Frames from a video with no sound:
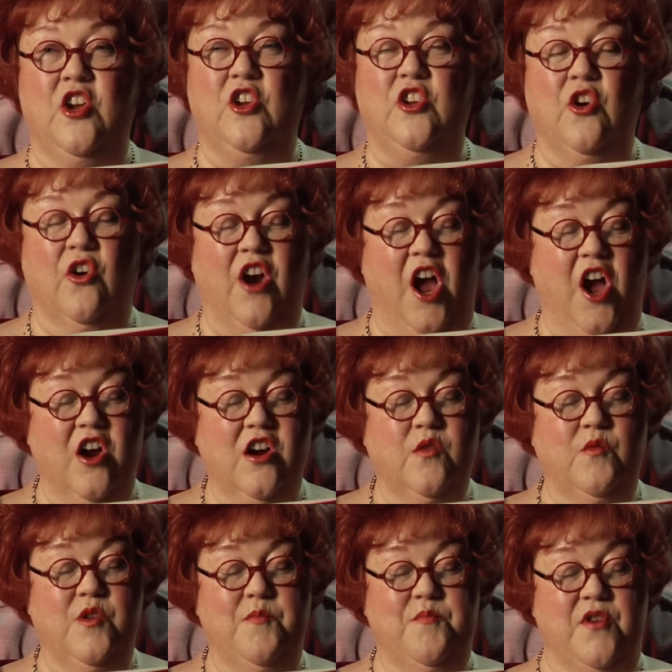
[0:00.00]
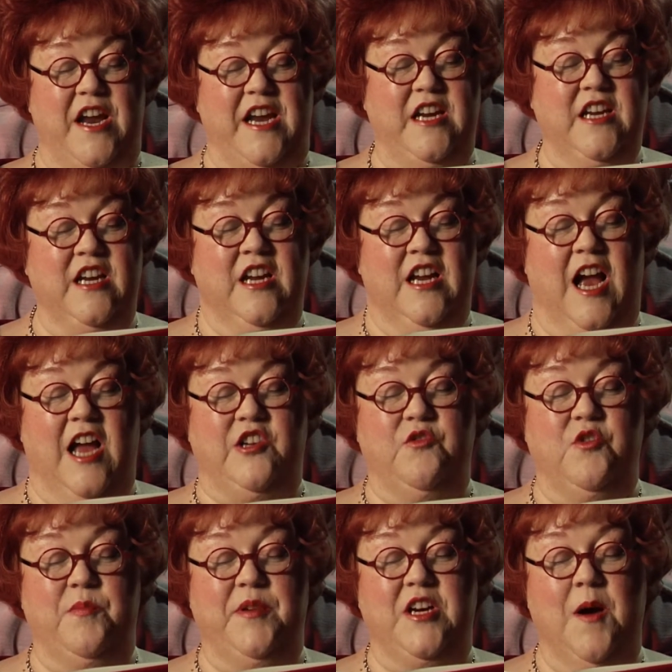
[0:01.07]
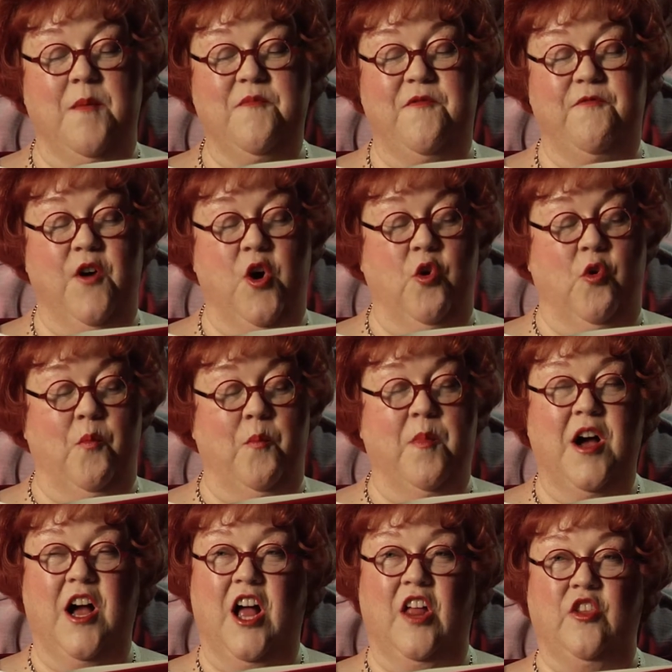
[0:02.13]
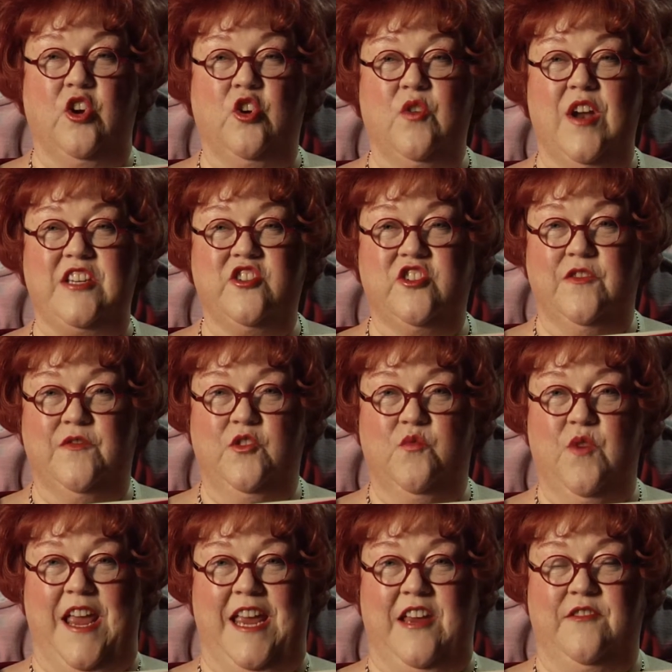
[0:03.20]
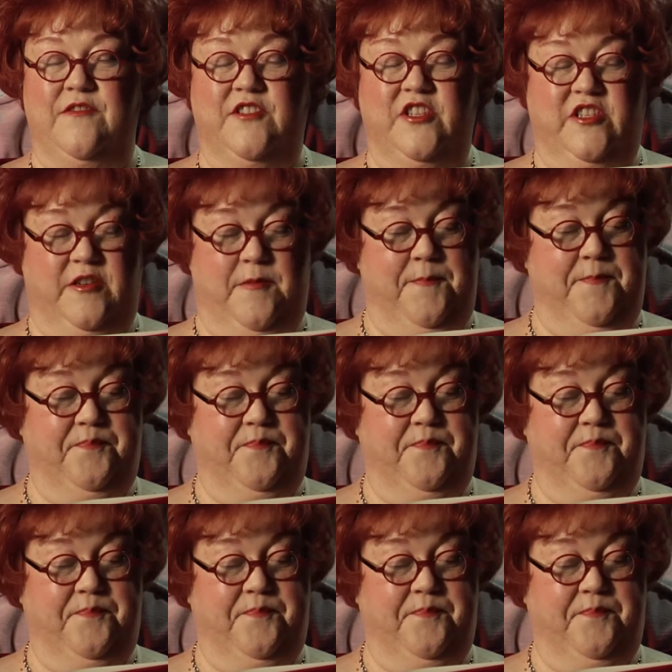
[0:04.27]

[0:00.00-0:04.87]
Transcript: your heart will break, and you will become foam on the crest of the waves."